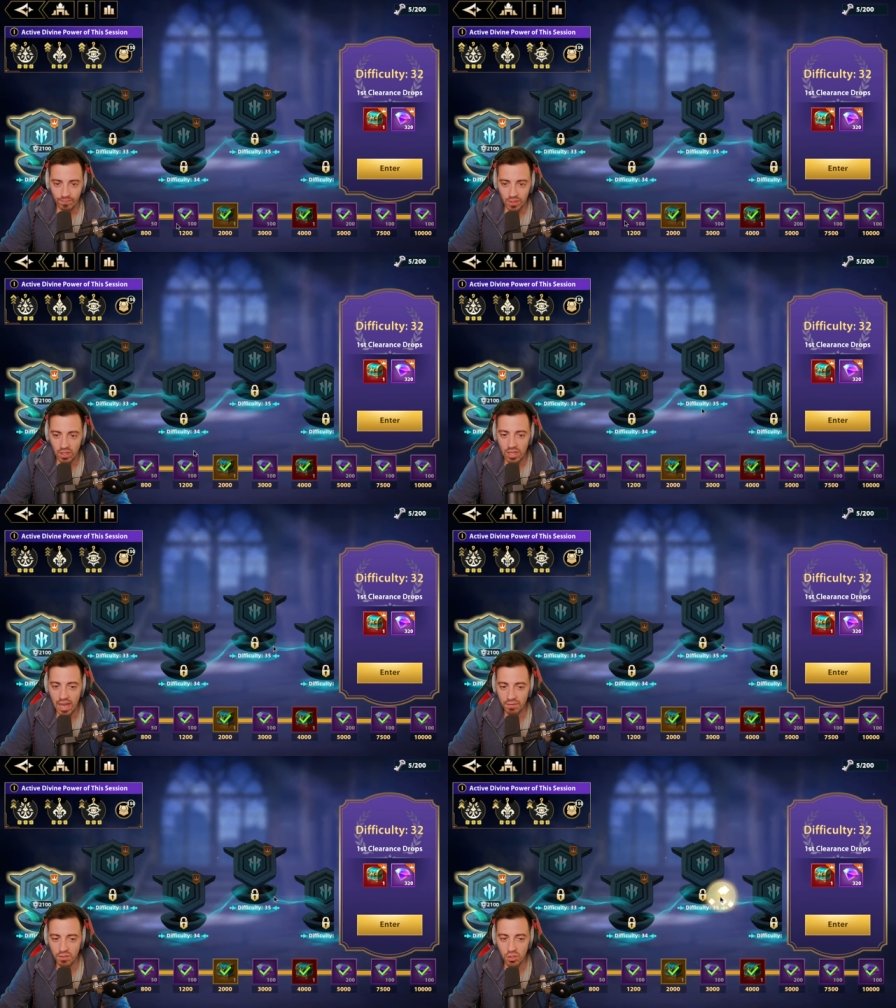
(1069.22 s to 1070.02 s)
Gonna
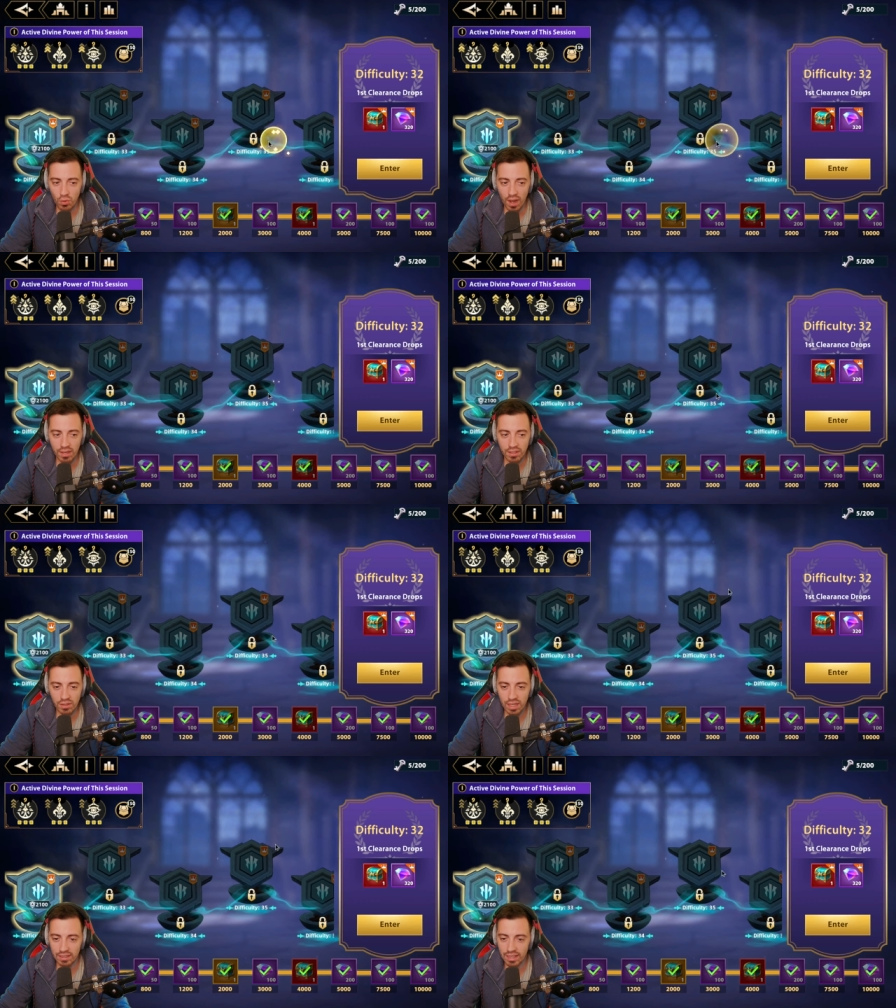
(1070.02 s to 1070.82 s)
have to try to
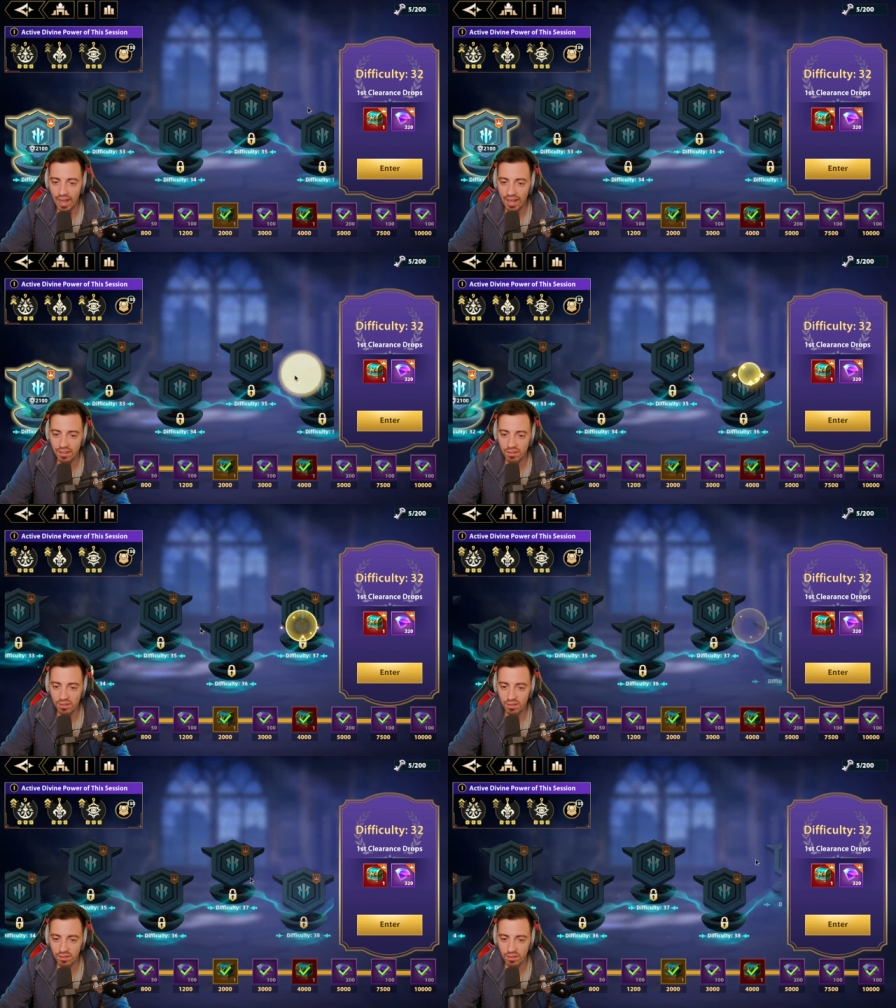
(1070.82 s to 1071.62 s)
get higher,
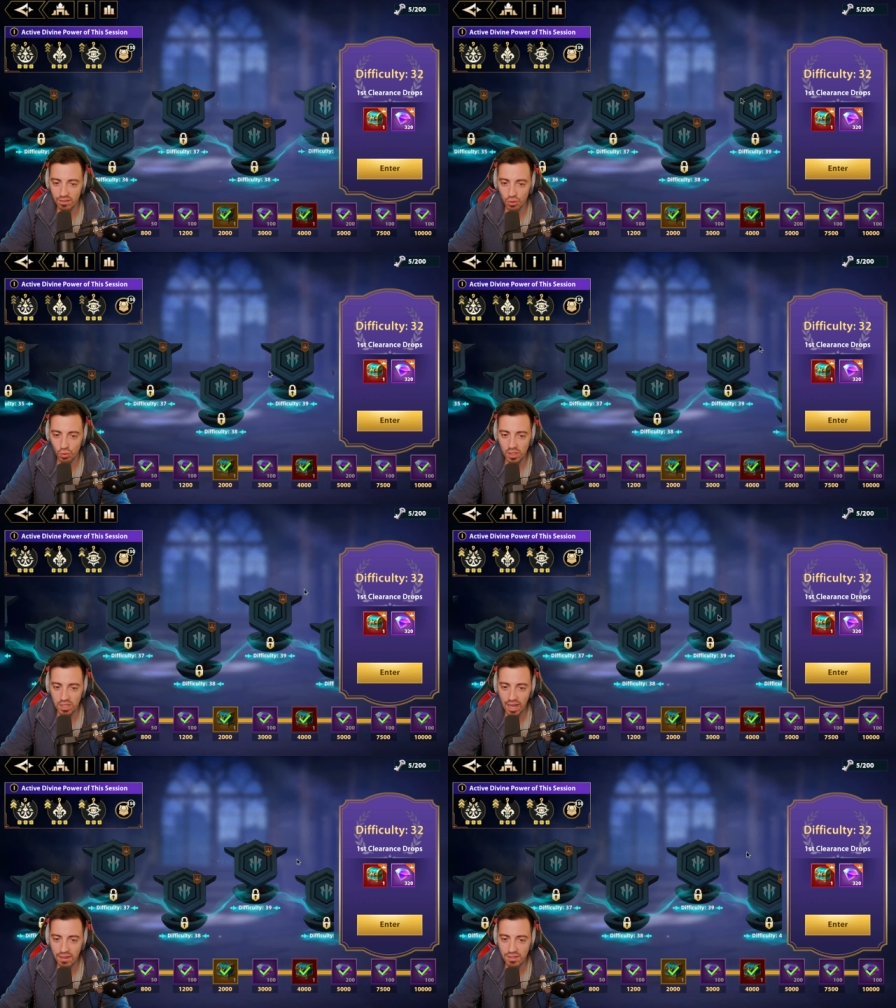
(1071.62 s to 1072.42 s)
uh, to reach
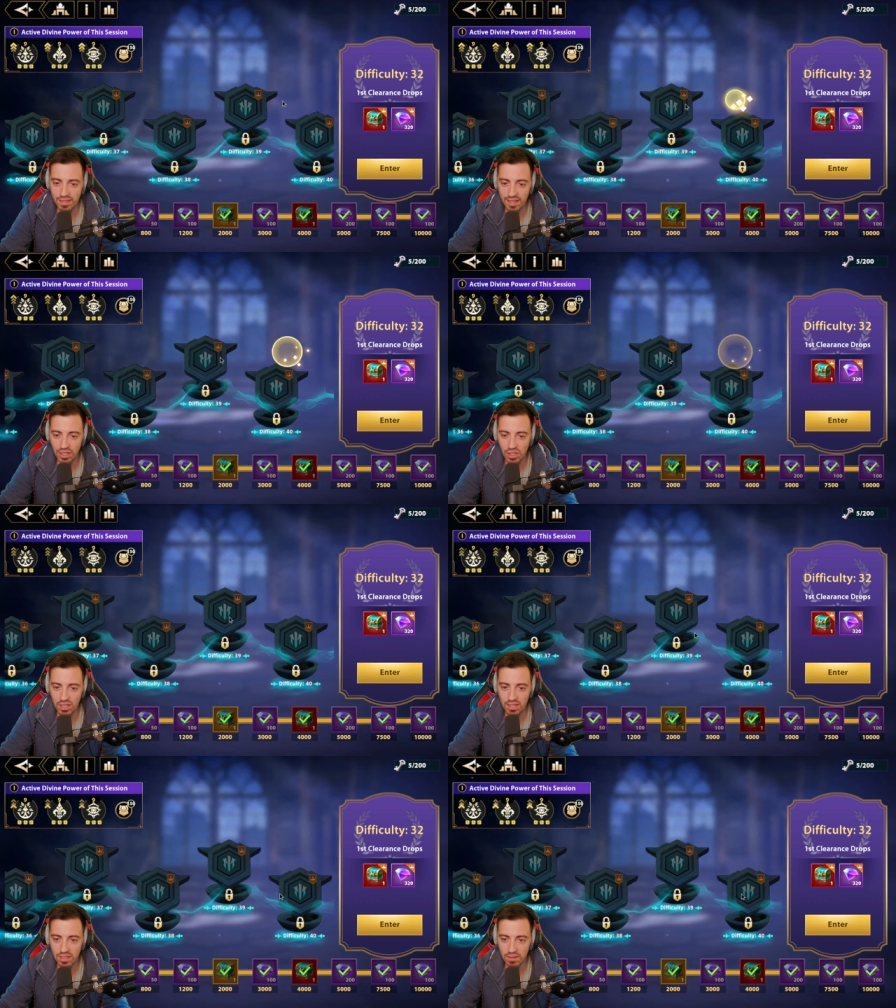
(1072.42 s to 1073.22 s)
higher
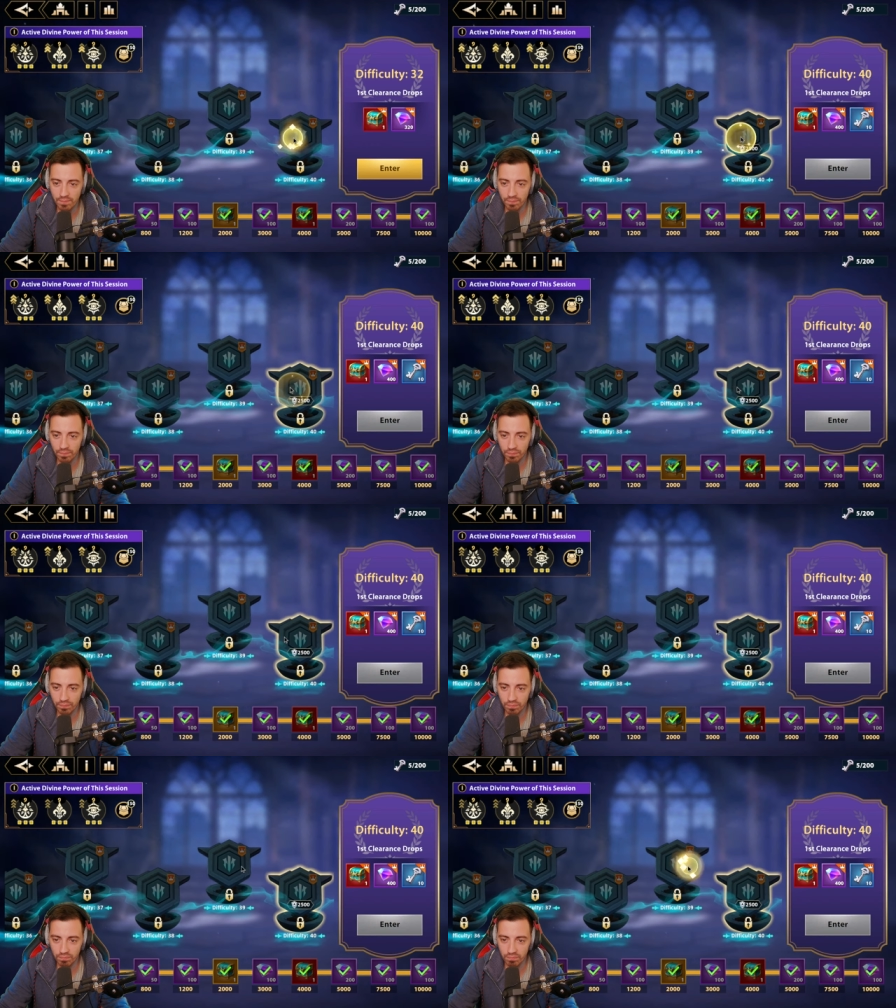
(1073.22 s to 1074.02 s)
stages.
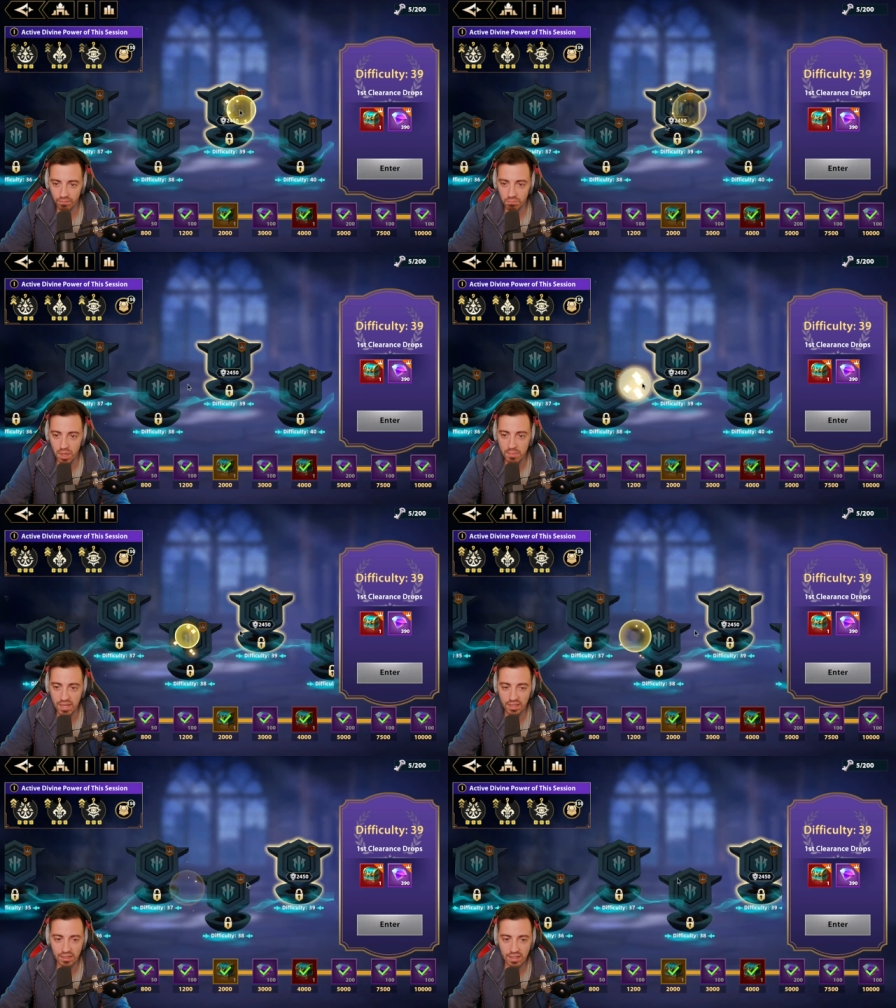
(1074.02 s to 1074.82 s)
Maybe I
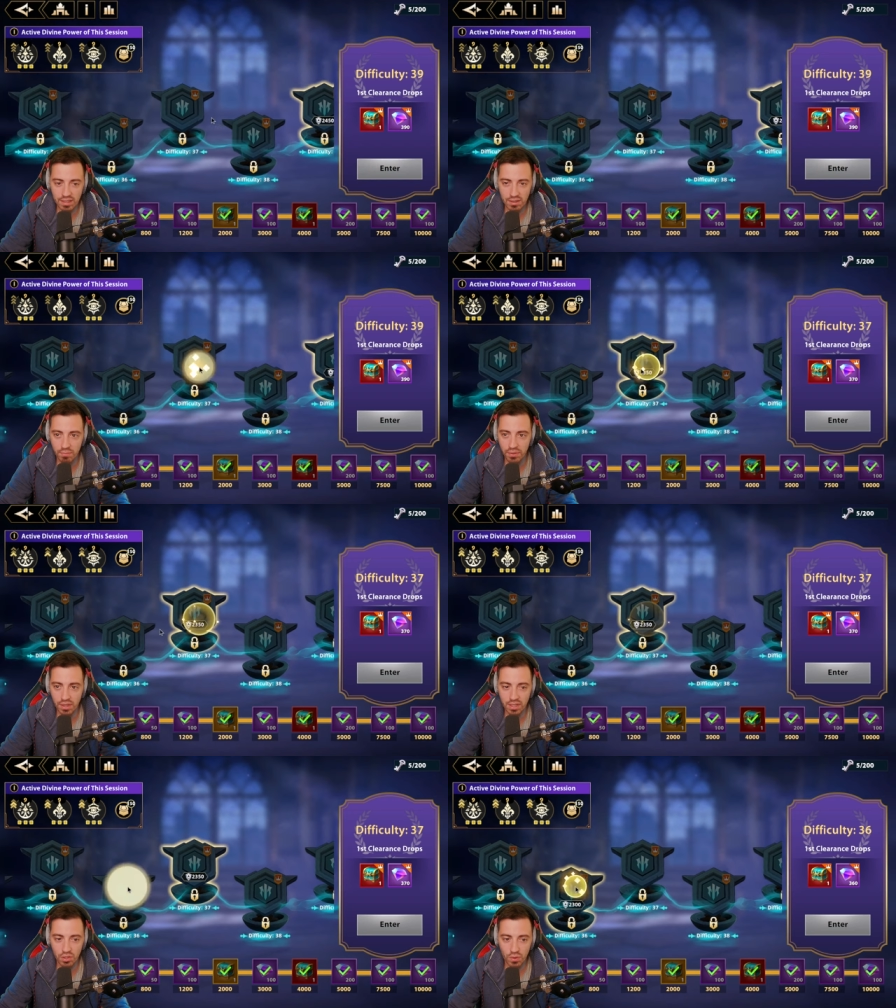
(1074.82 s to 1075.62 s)
can get something
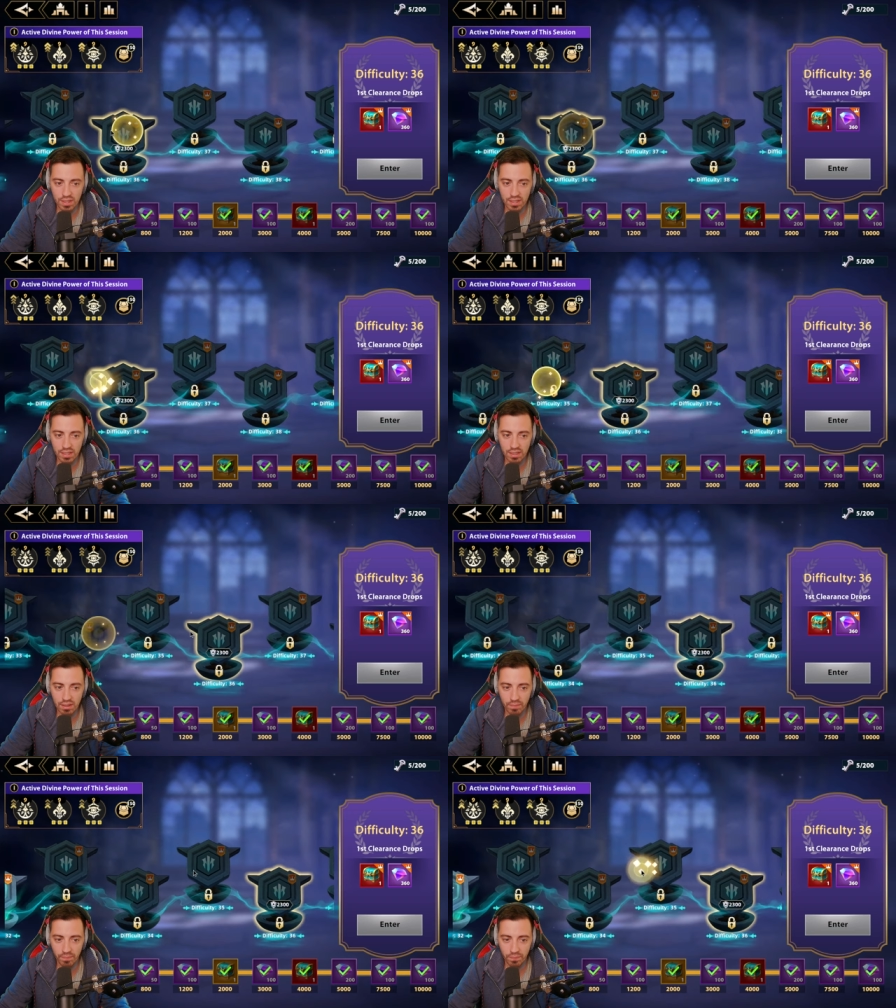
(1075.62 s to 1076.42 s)
interesting
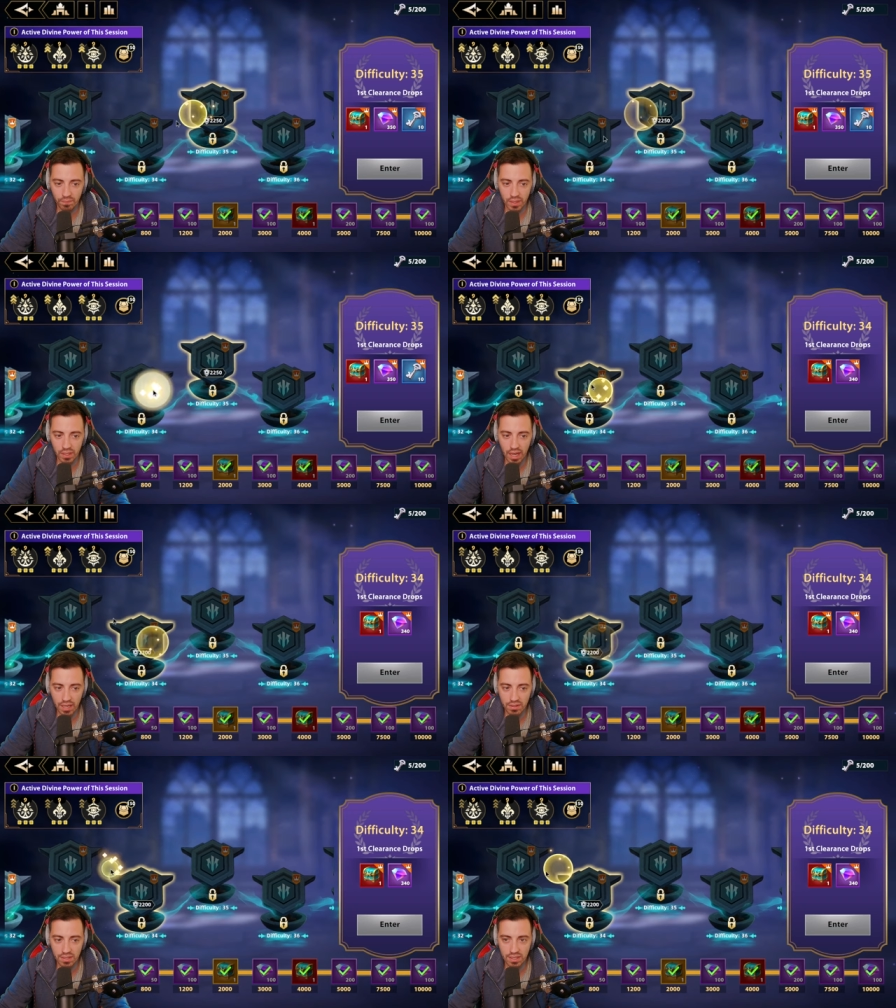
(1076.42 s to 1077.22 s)
in
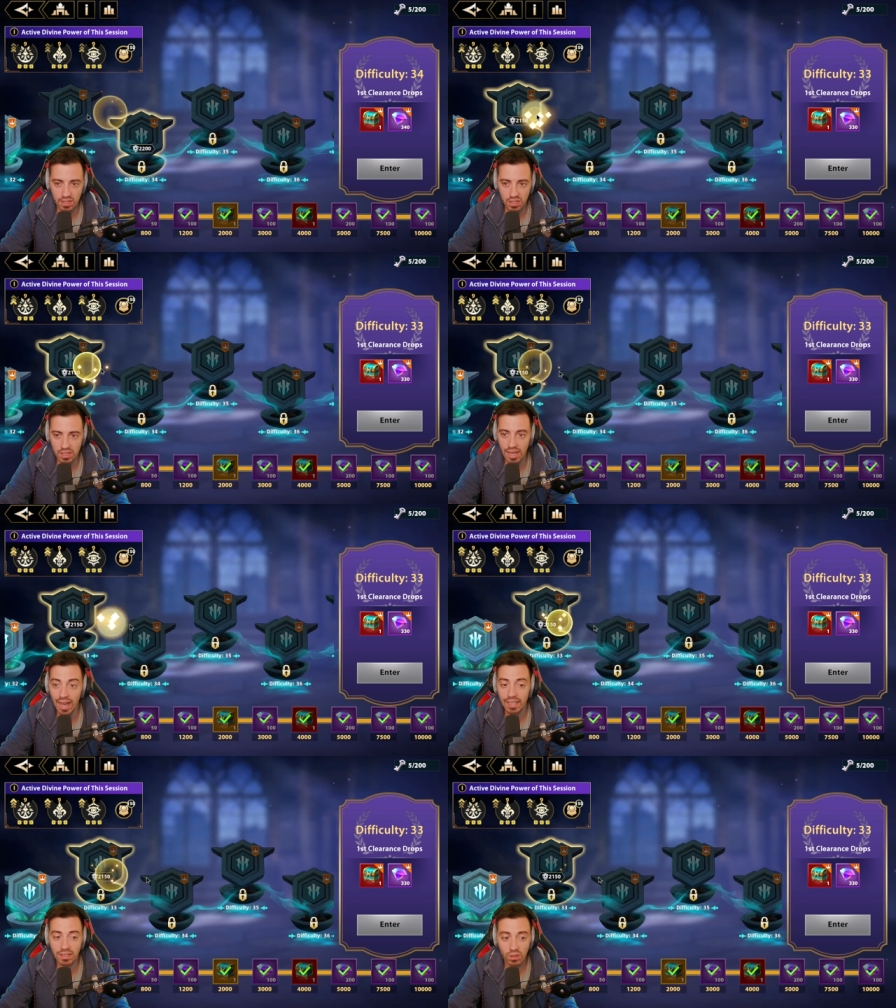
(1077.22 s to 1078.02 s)
higher stages.
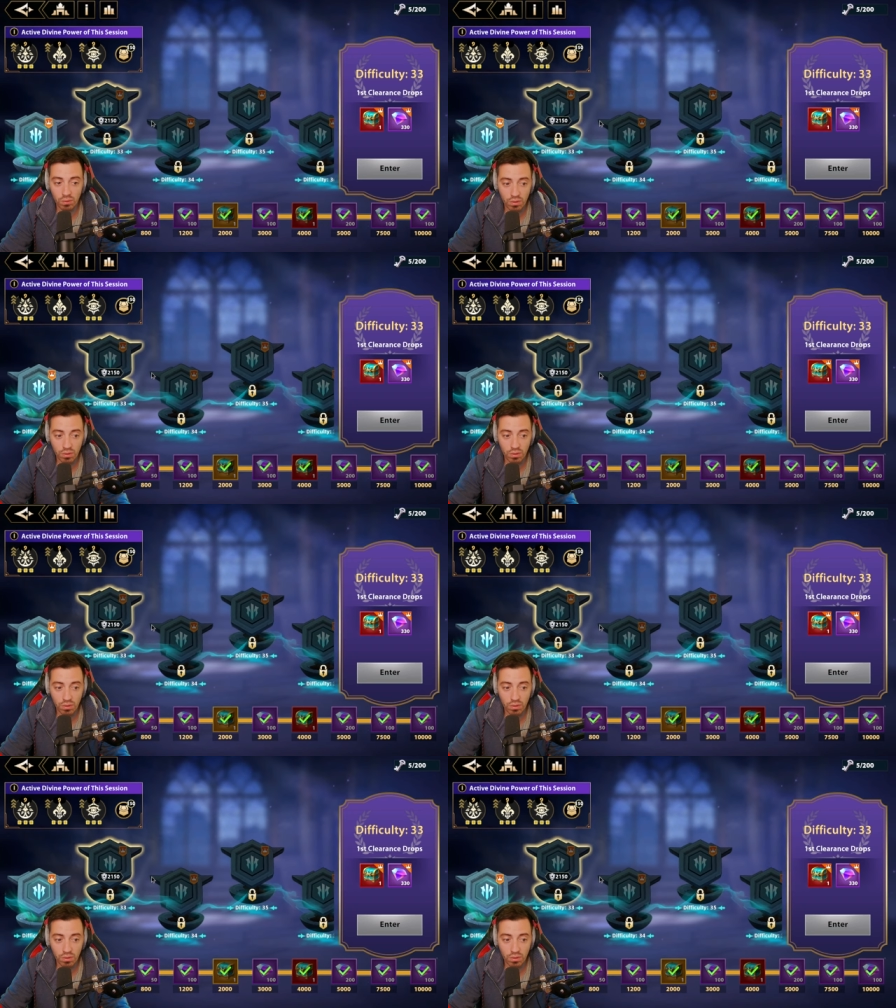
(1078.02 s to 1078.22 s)
I don't